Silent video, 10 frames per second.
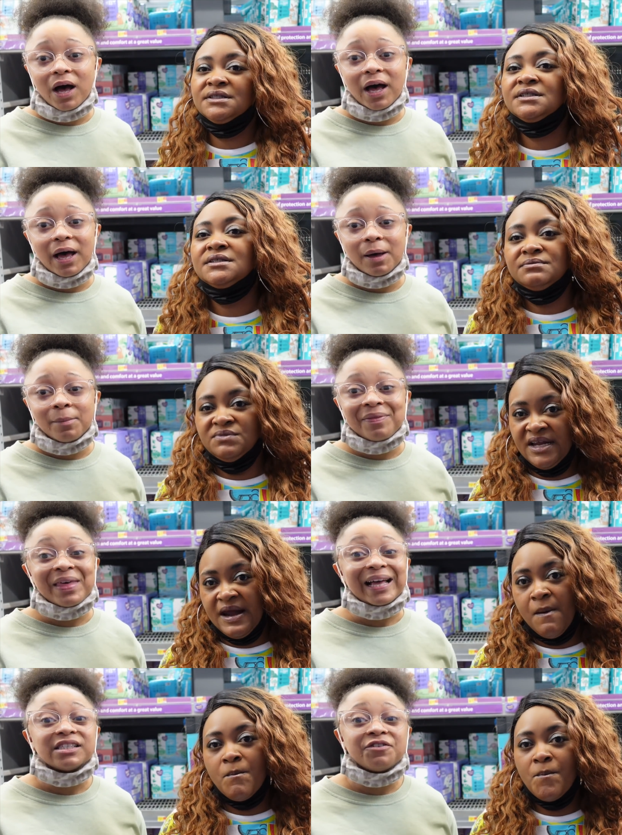Speaker 1: Yeah. Um, and
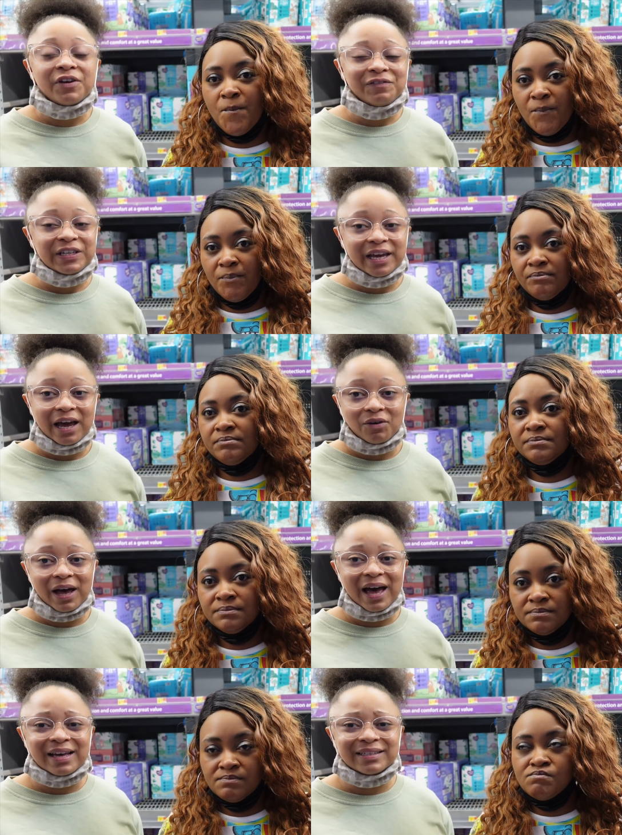that's the 50 count,
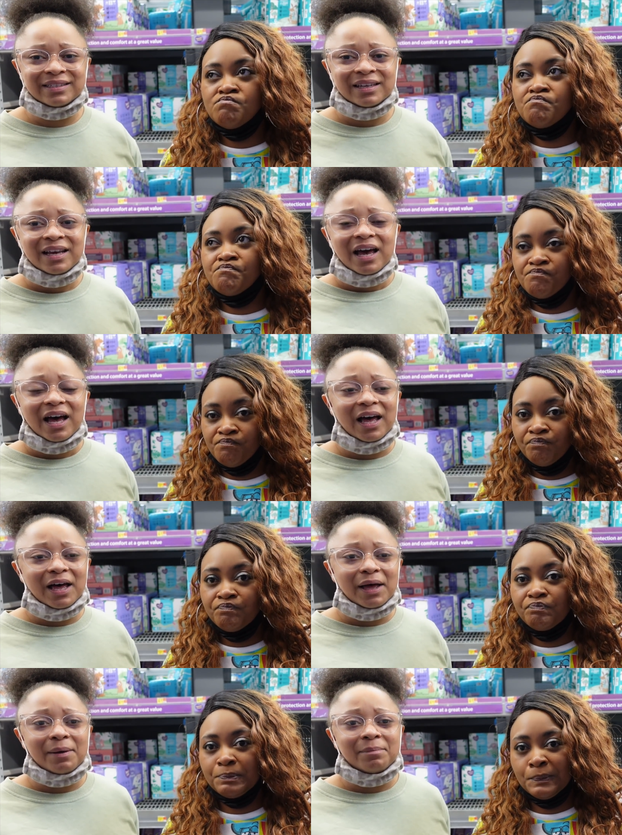guys. Mm -hmm.
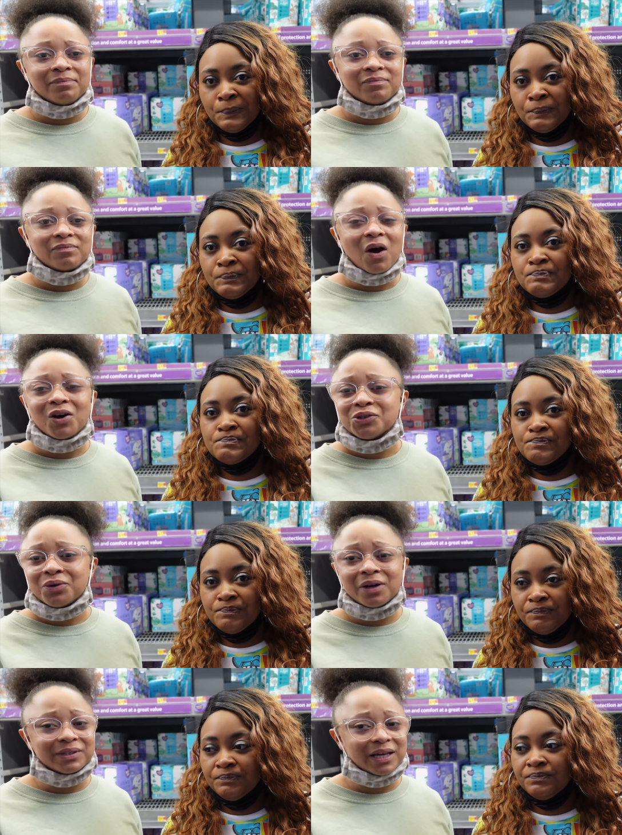Um, our store
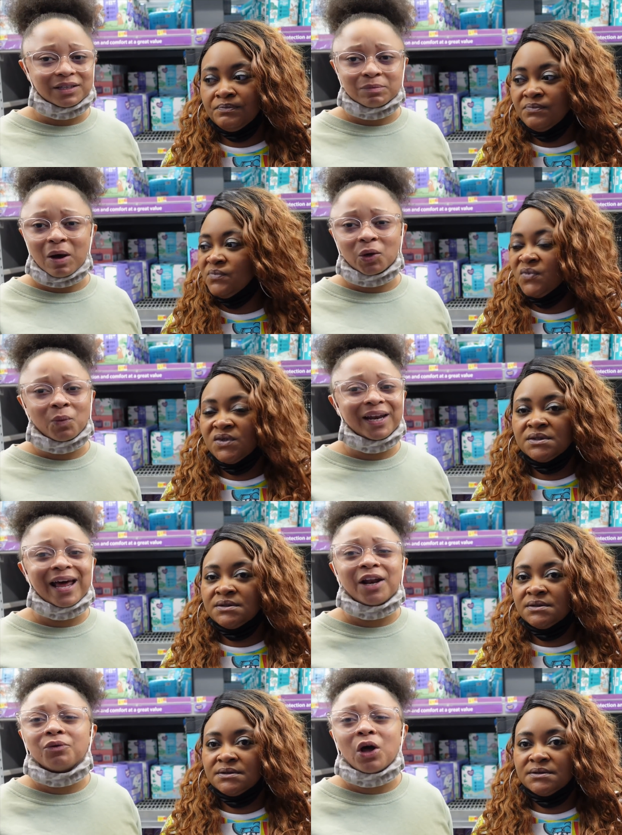don't sell a smaller one, and
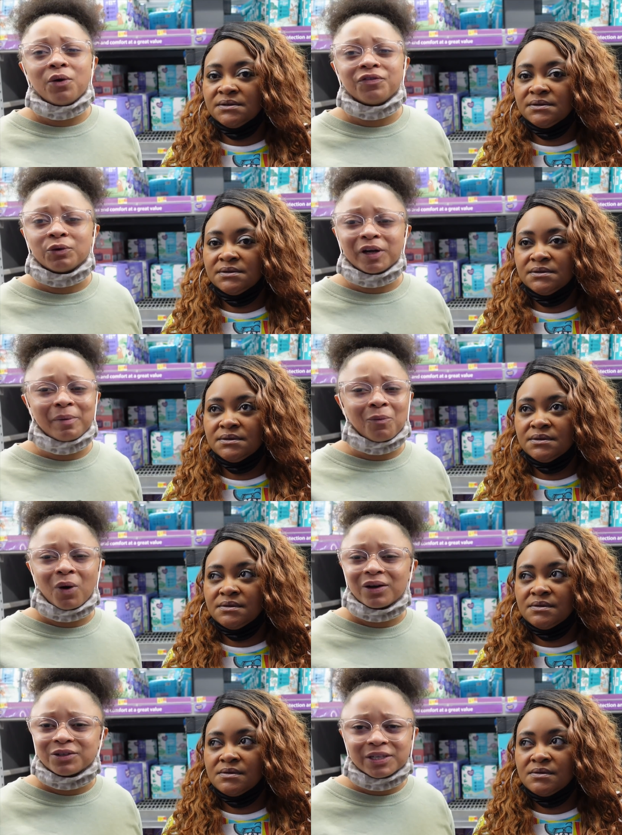I don't know if the rebate
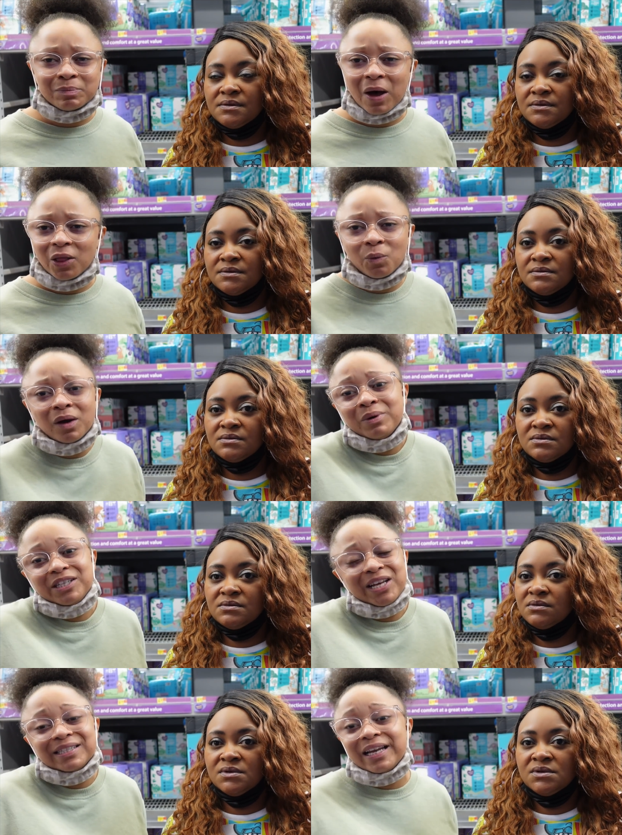works on a smaller one, but
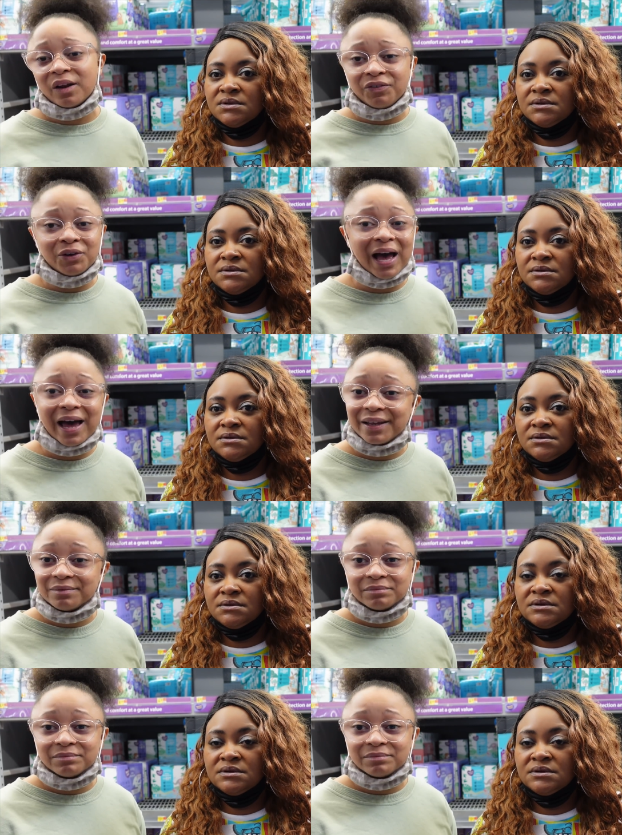test it out if you got it.